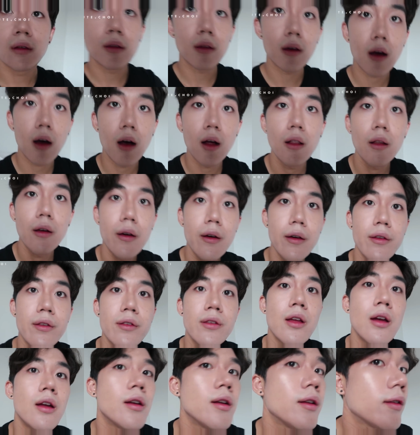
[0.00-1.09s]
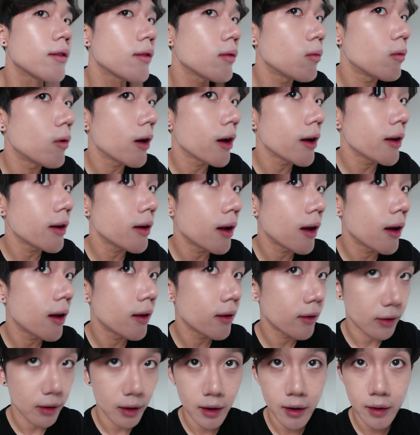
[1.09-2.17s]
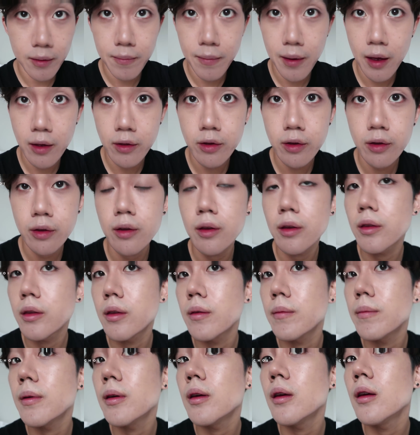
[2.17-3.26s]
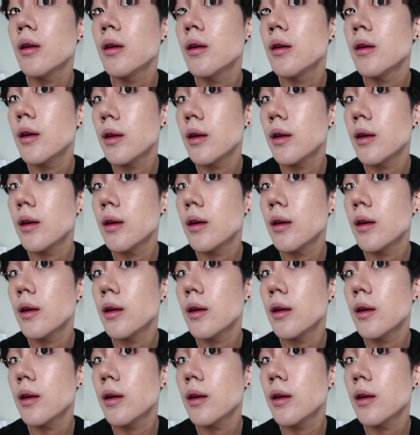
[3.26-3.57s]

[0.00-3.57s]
The color is not as white as I imagined it to be.